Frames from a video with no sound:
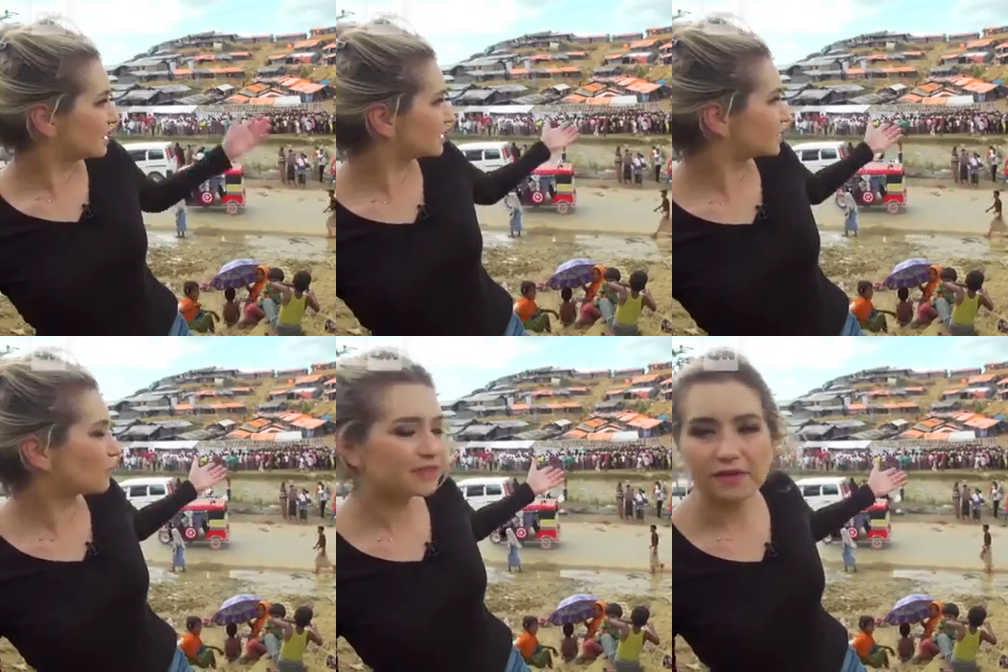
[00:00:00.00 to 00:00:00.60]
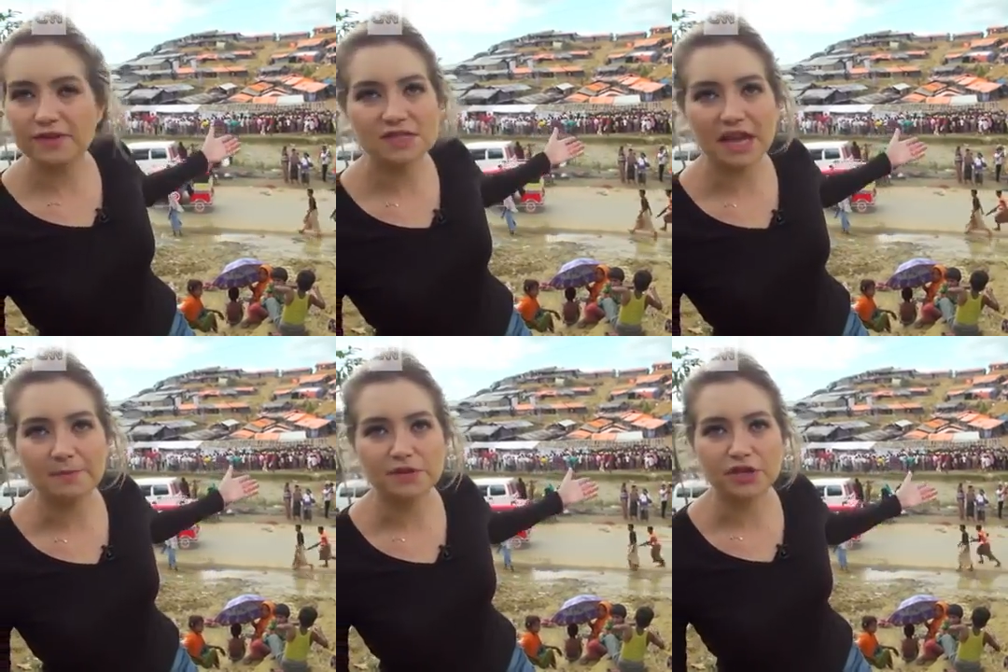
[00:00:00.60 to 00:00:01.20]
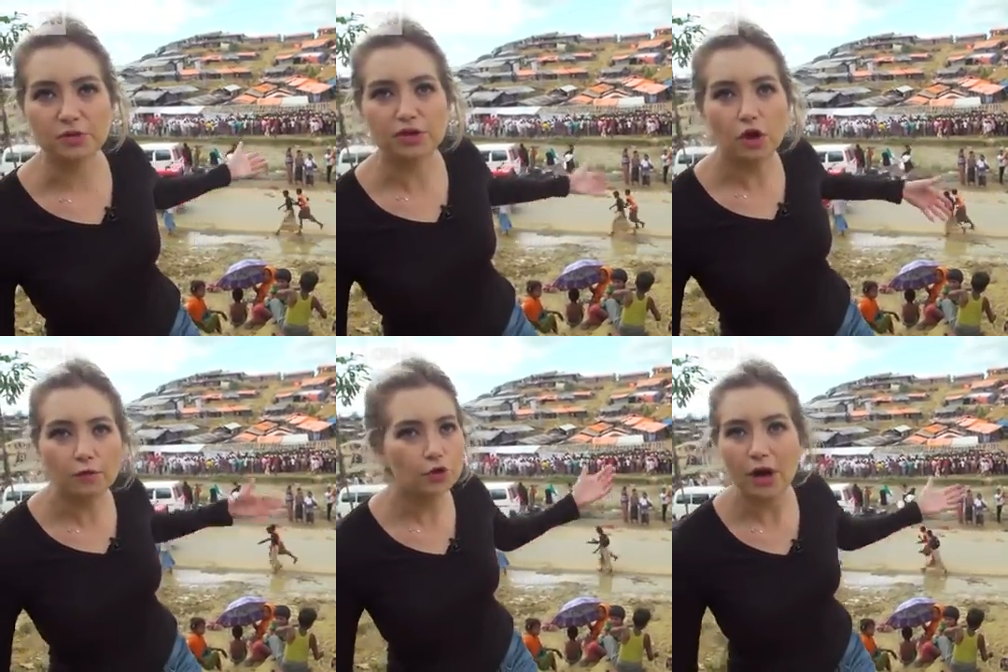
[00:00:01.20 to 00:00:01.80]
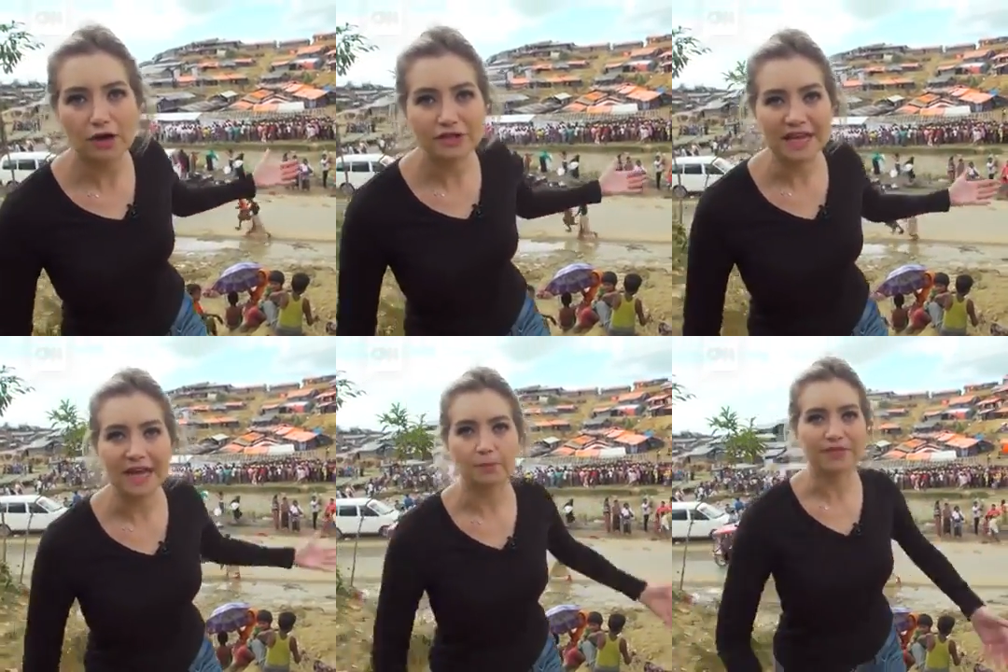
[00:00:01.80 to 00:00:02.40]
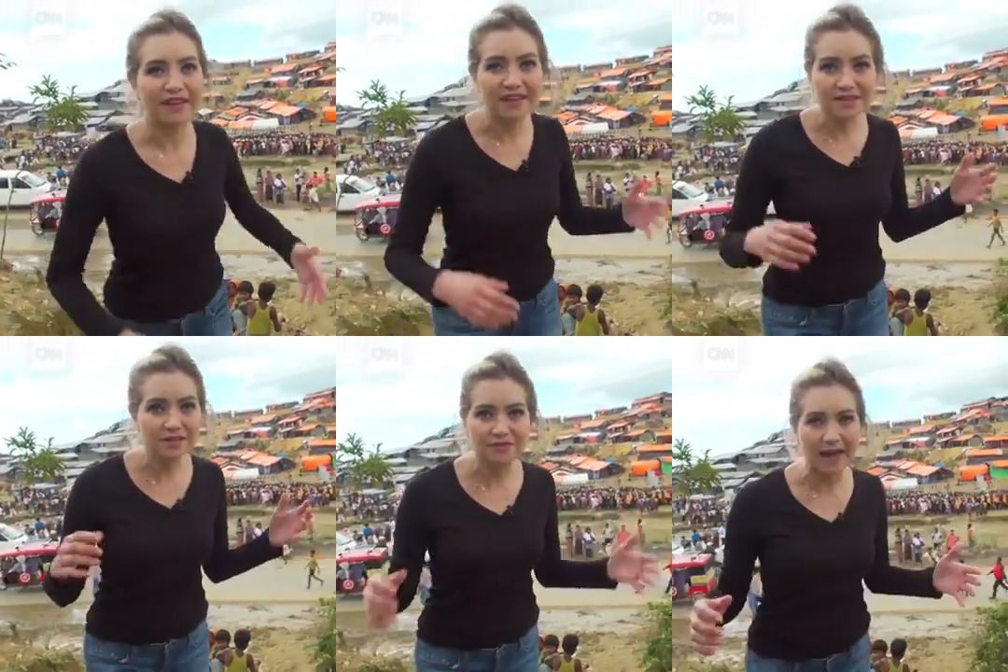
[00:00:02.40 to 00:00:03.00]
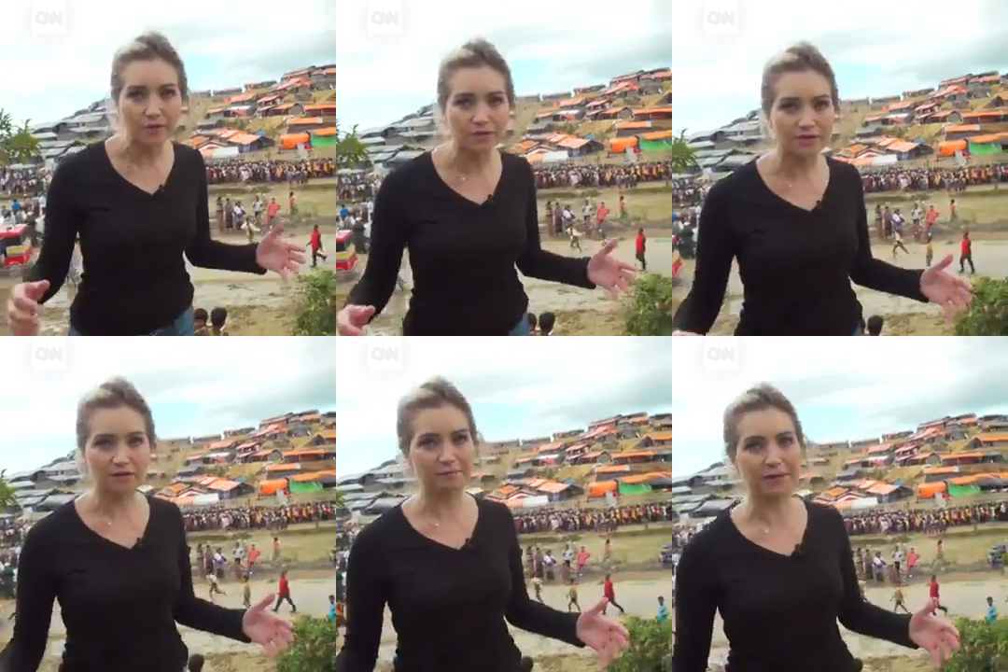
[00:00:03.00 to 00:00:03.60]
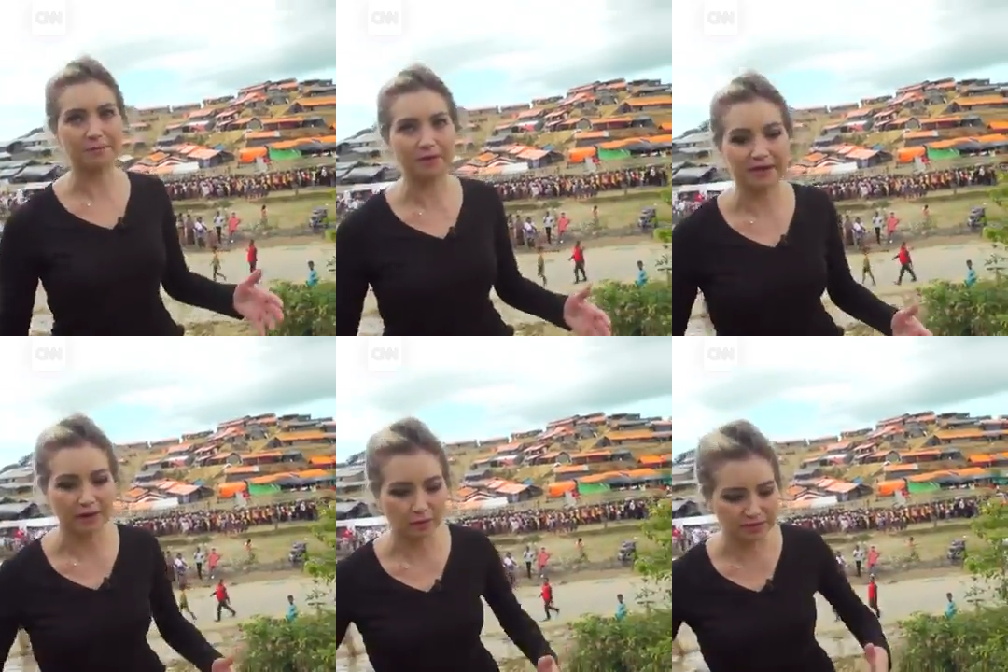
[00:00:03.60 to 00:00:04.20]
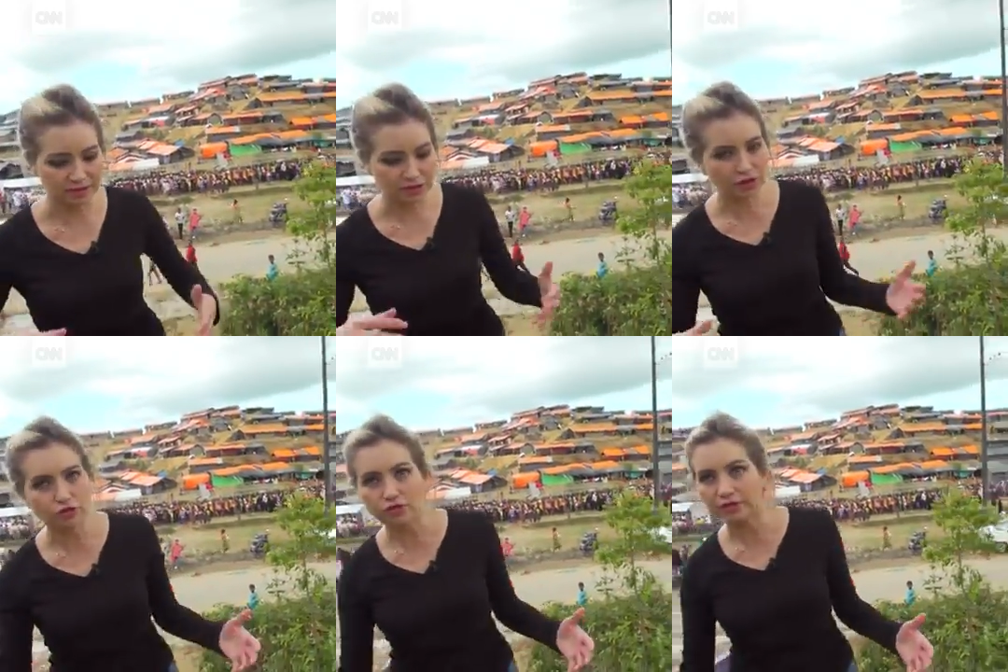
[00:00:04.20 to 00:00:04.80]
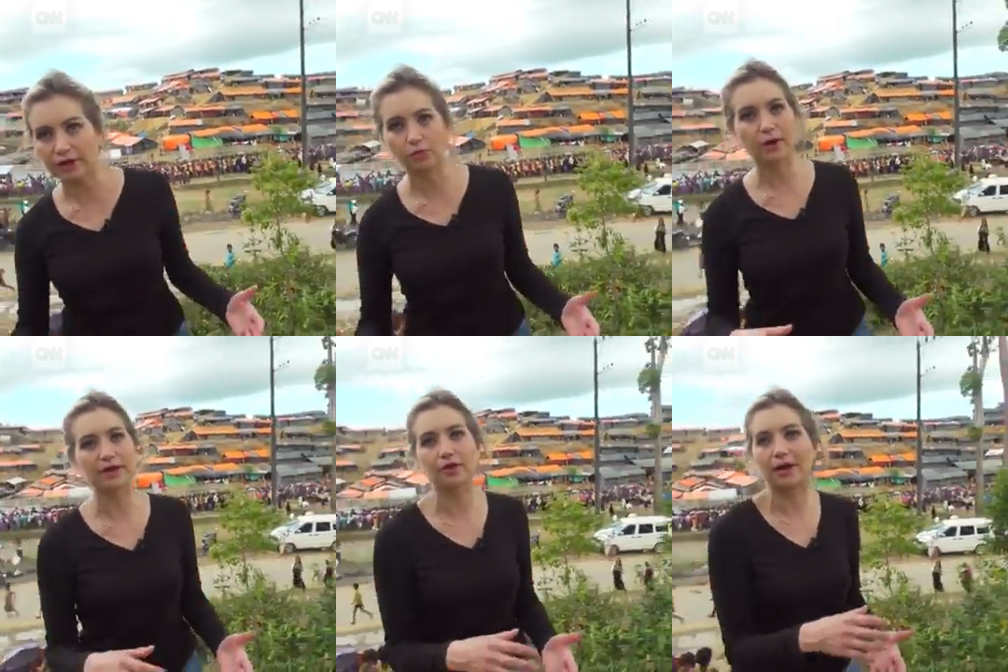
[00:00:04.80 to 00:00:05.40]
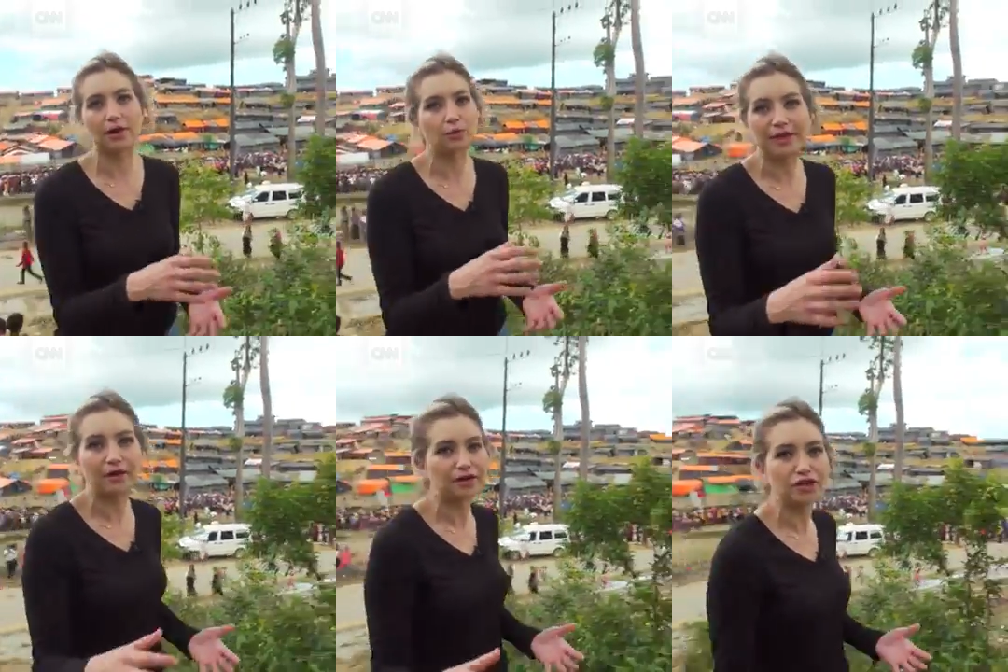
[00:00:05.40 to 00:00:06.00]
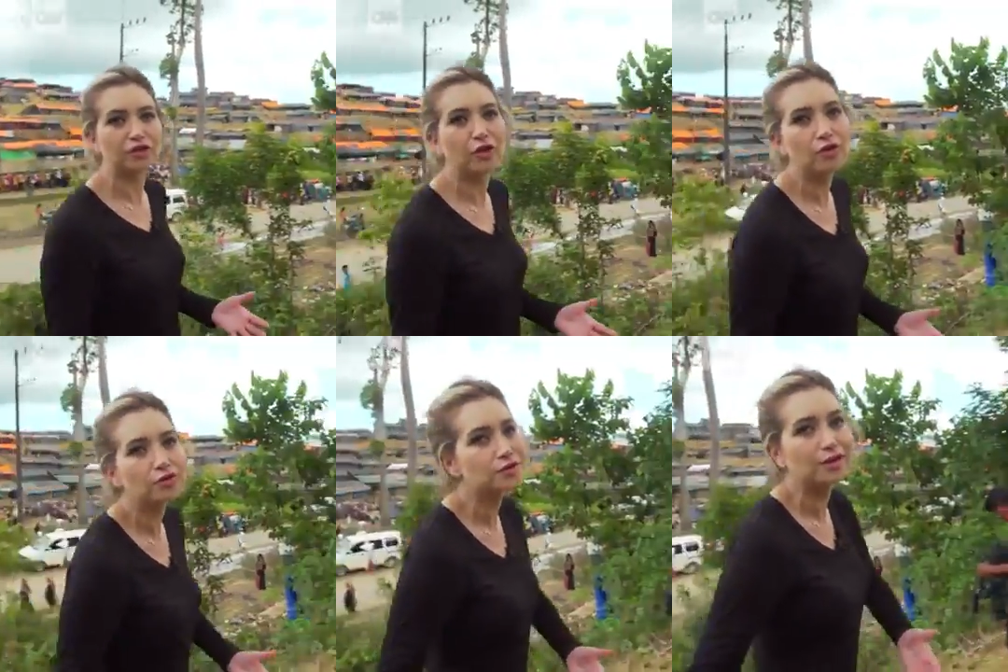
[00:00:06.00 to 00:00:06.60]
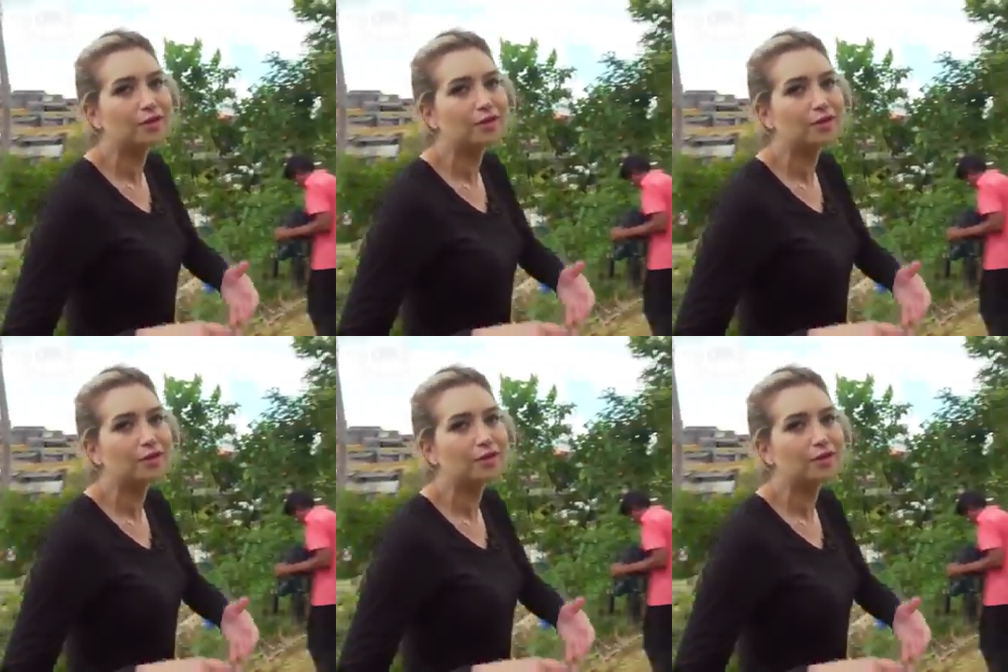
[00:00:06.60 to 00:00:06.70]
This is what they've escaped to, an overcrowded camp with tens of thousands of people in it. We're seeing children that are running around without any clothes.